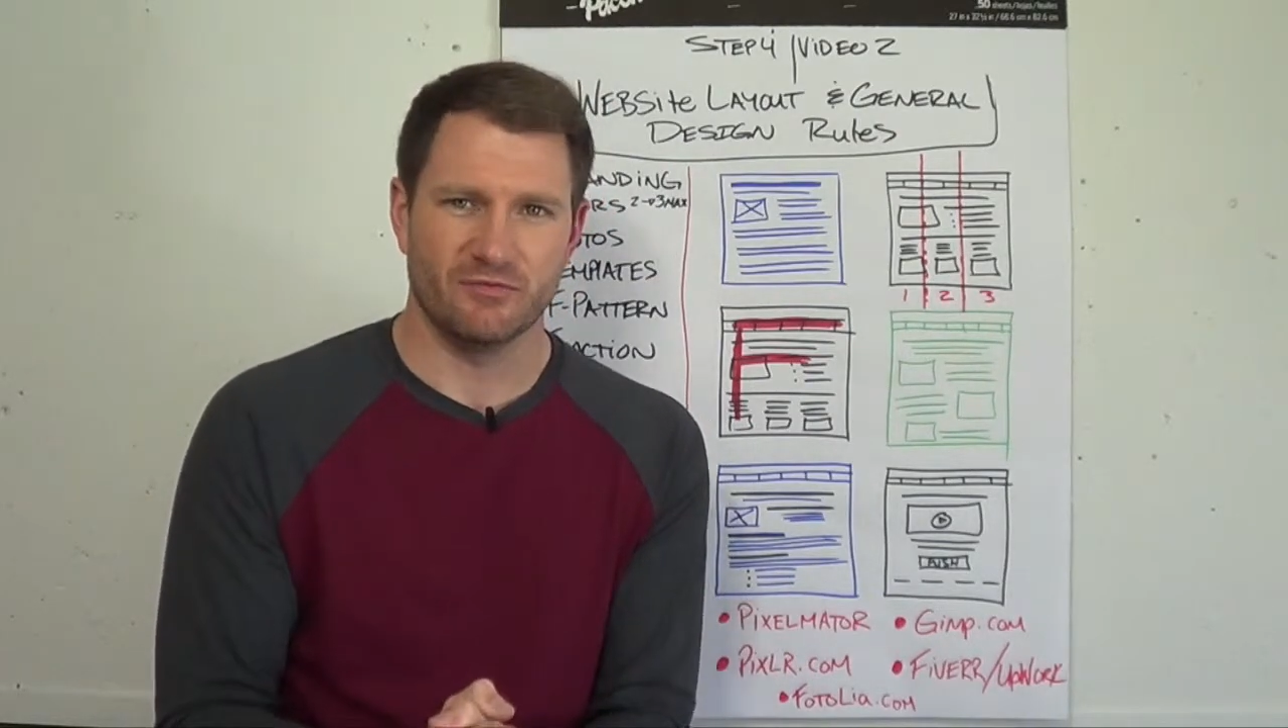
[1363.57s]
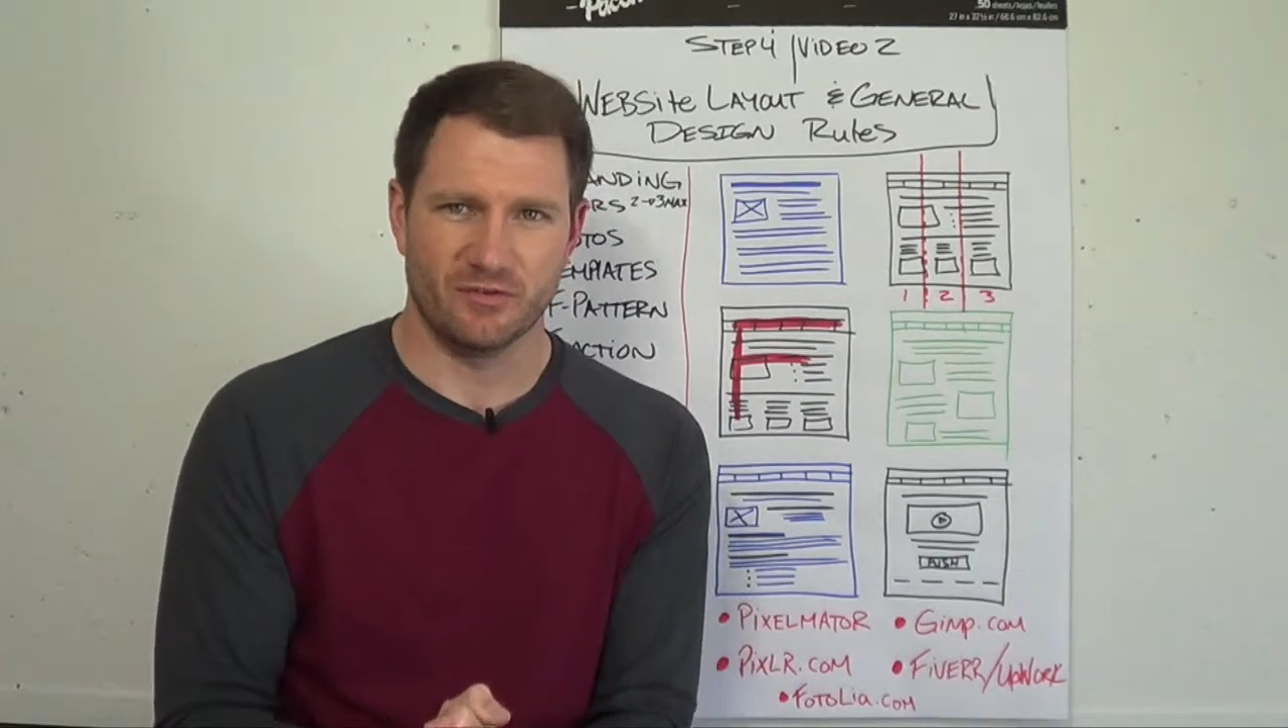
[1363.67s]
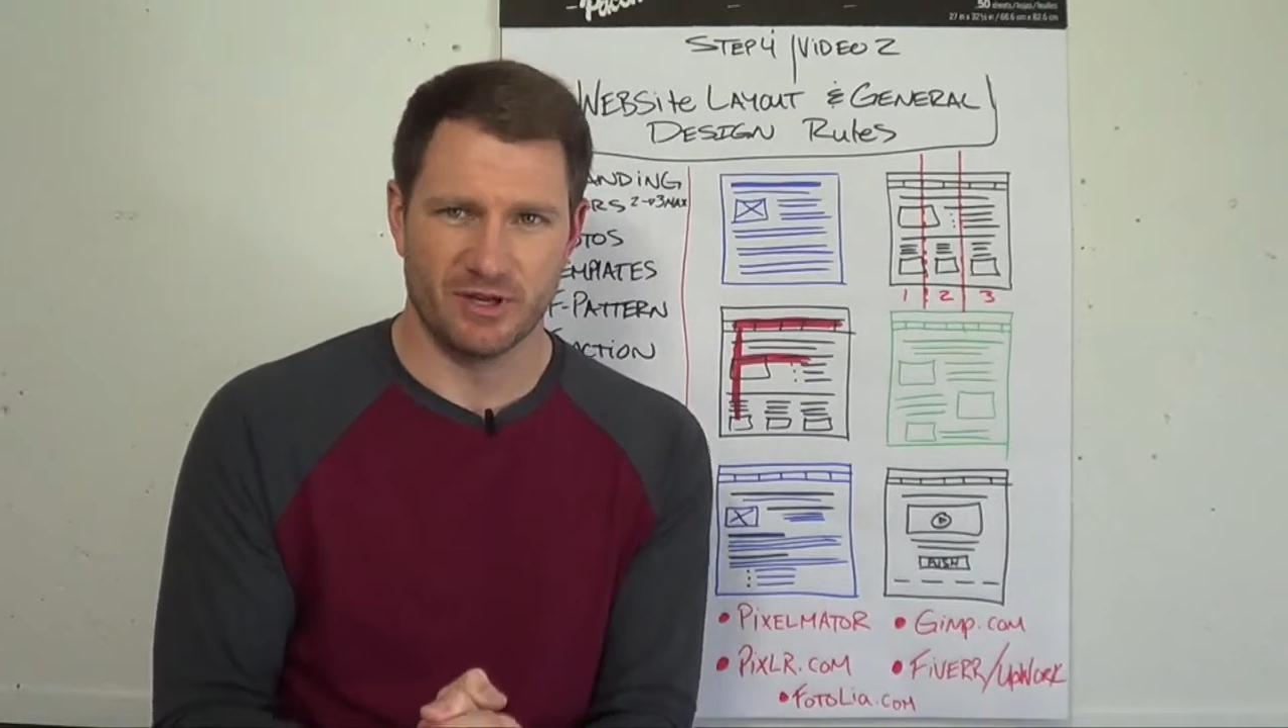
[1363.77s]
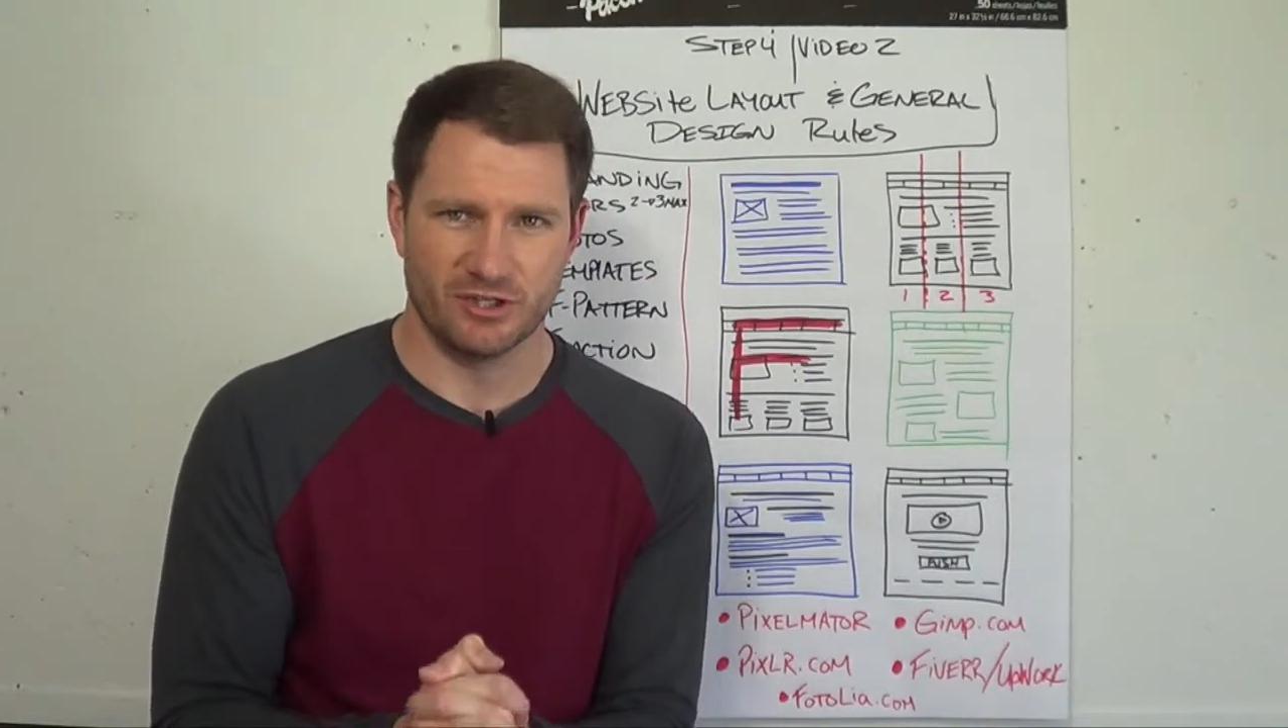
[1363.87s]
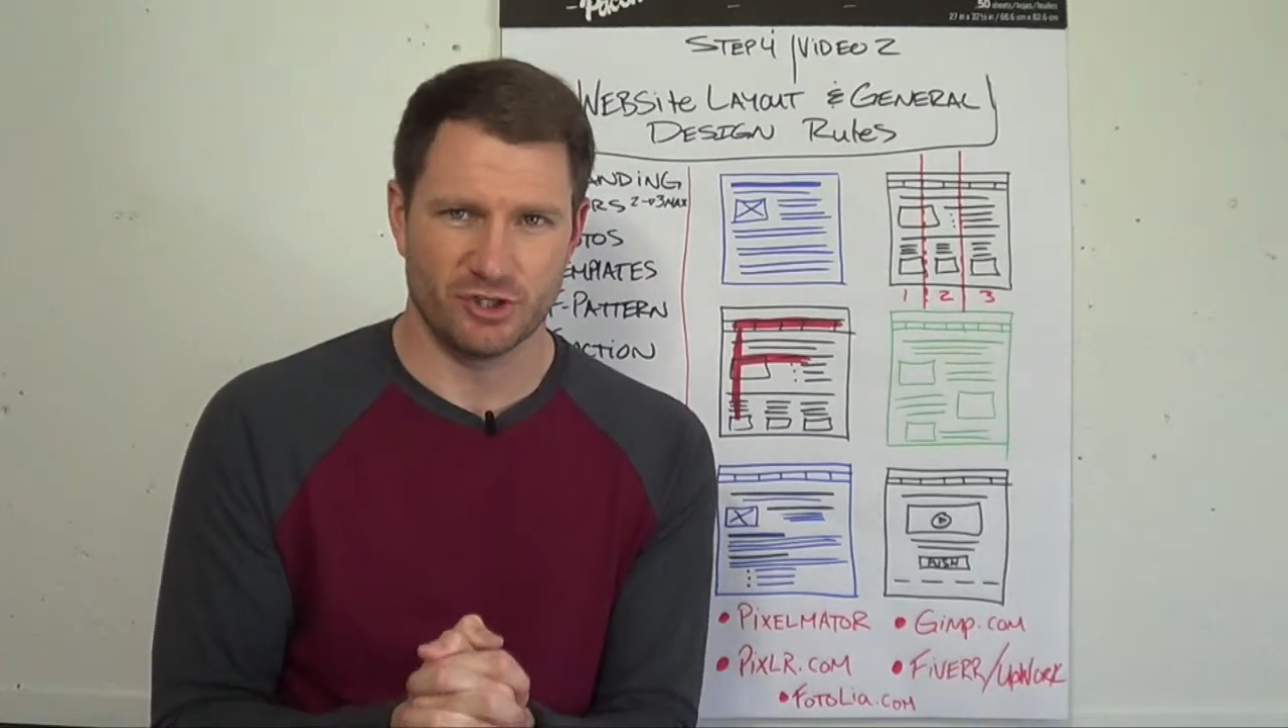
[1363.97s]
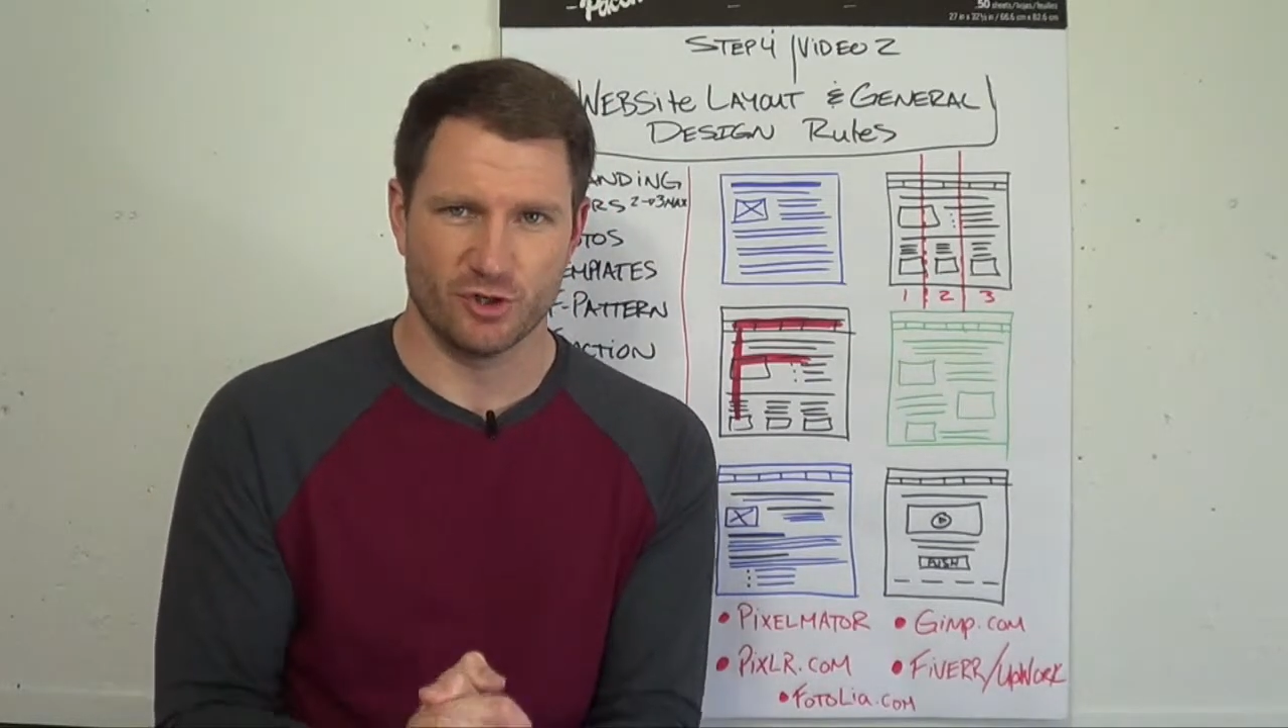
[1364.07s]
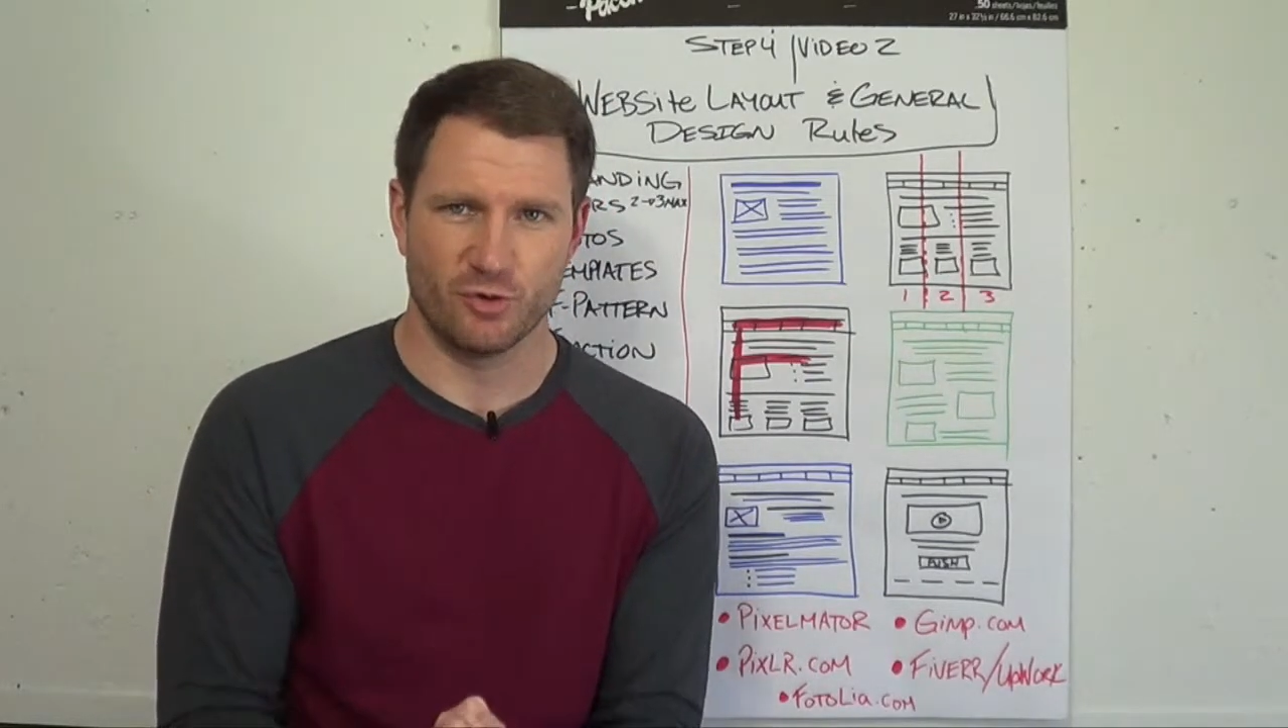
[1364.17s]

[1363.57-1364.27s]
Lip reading: information